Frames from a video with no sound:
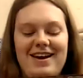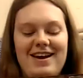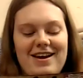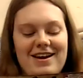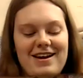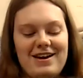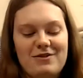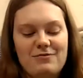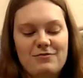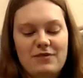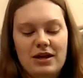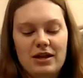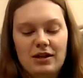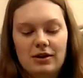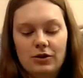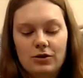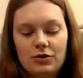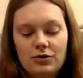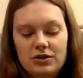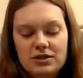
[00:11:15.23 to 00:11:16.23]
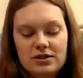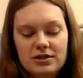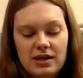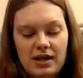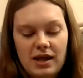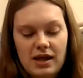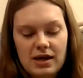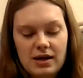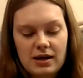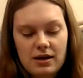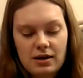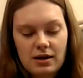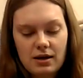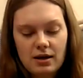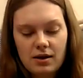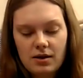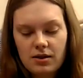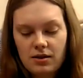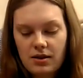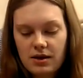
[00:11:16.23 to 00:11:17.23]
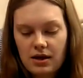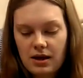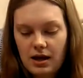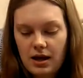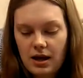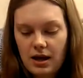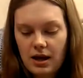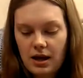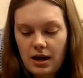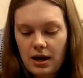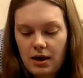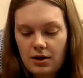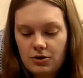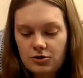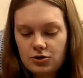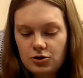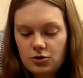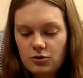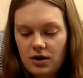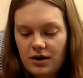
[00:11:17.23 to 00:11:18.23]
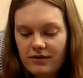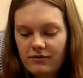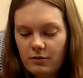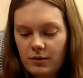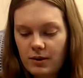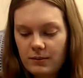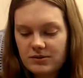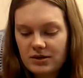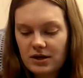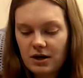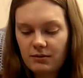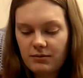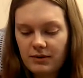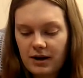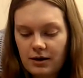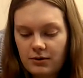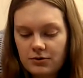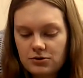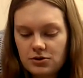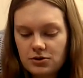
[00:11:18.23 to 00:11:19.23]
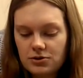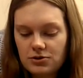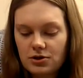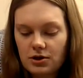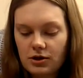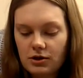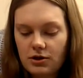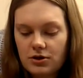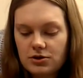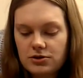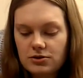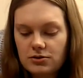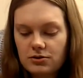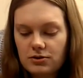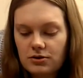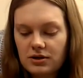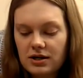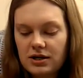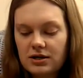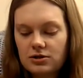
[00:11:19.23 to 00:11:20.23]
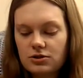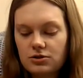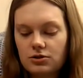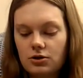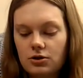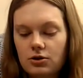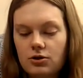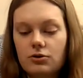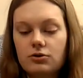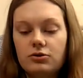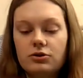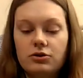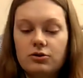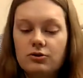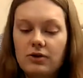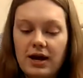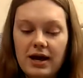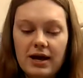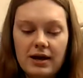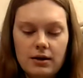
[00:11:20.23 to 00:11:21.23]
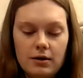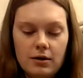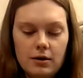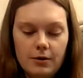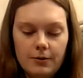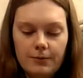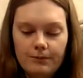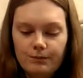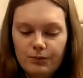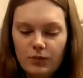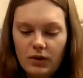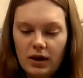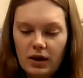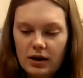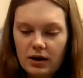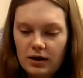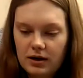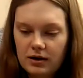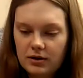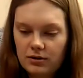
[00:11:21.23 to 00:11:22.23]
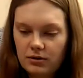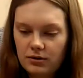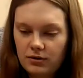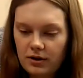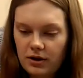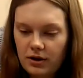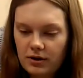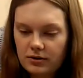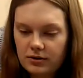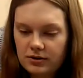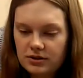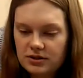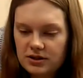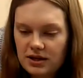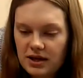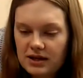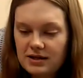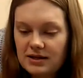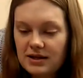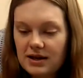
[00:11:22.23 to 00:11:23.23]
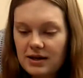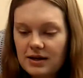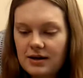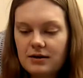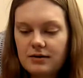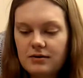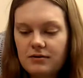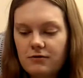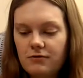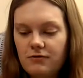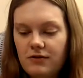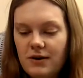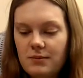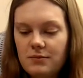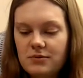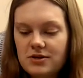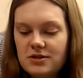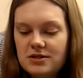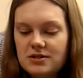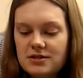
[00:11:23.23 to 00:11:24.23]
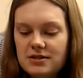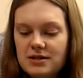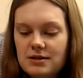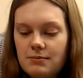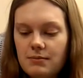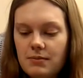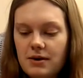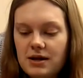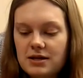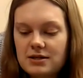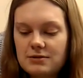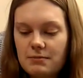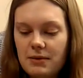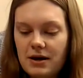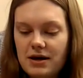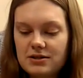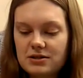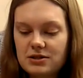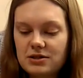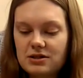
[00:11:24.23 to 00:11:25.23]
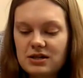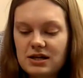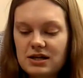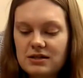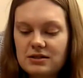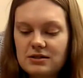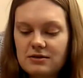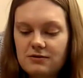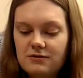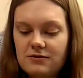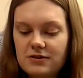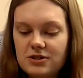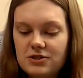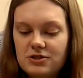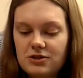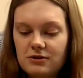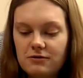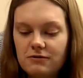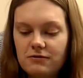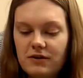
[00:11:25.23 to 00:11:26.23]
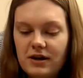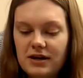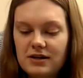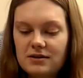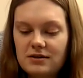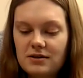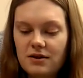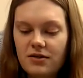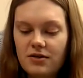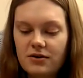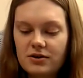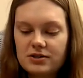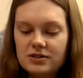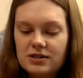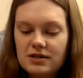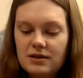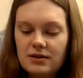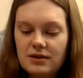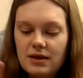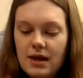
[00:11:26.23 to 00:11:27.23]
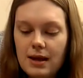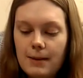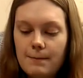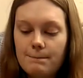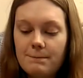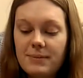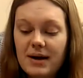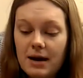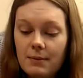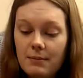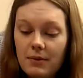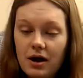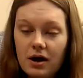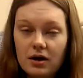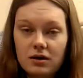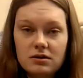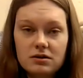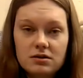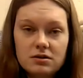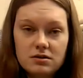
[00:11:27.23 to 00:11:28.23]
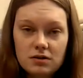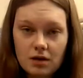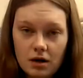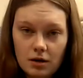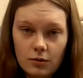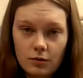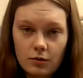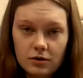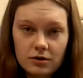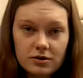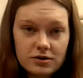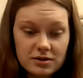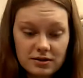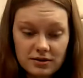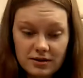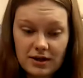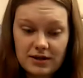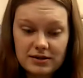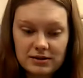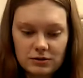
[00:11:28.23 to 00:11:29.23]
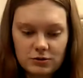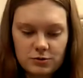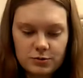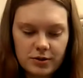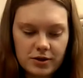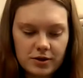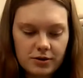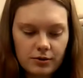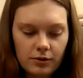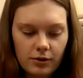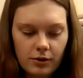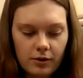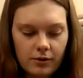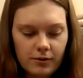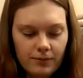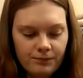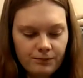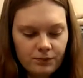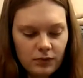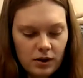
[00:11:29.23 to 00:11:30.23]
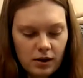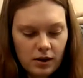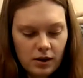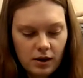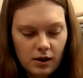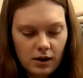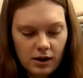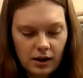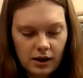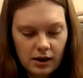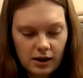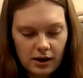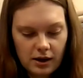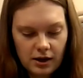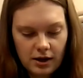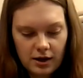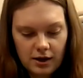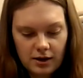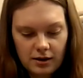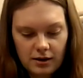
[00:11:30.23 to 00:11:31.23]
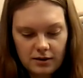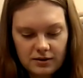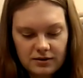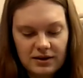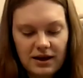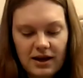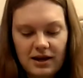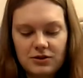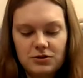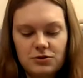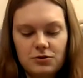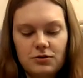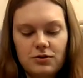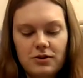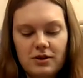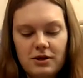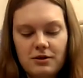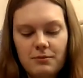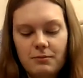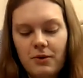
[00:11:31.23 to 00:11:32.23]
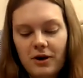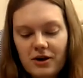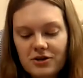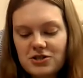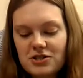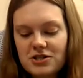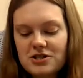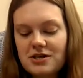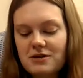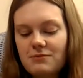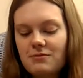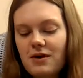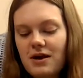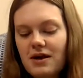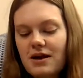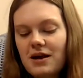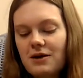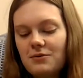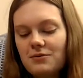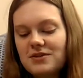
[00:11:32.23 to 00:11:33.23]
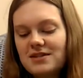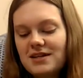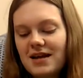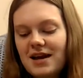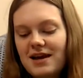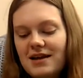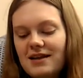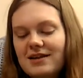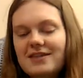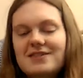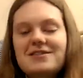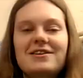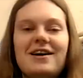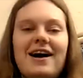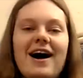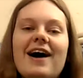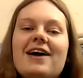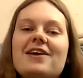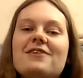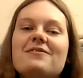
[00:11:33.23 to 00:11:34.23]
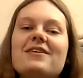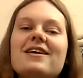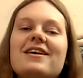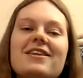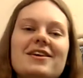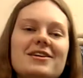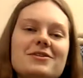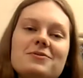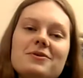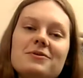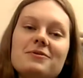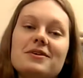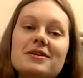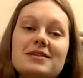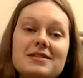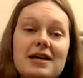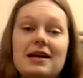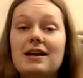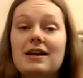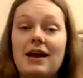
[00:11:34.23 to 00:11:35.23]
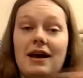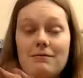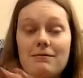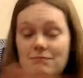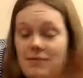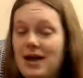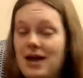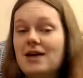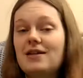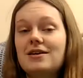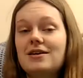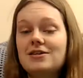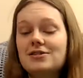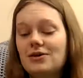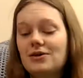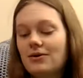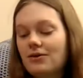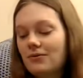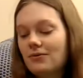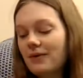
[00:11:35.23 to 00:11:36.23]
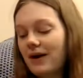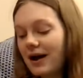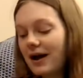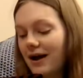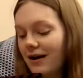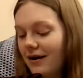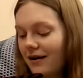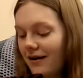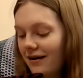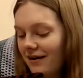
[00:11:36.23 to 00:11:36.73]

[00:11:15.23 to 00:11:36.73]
Um, it looks like they do have the website up now, so it's colossalcrate.co.uk. And on the other side, yeah, February's theme is Masquerade, featuring Friday the 13th, Batman, Star Wars, that sounds pretty cool, and yeah, so the March's theme, it was aliens or anime, that's what it was, and, and aliens all the way.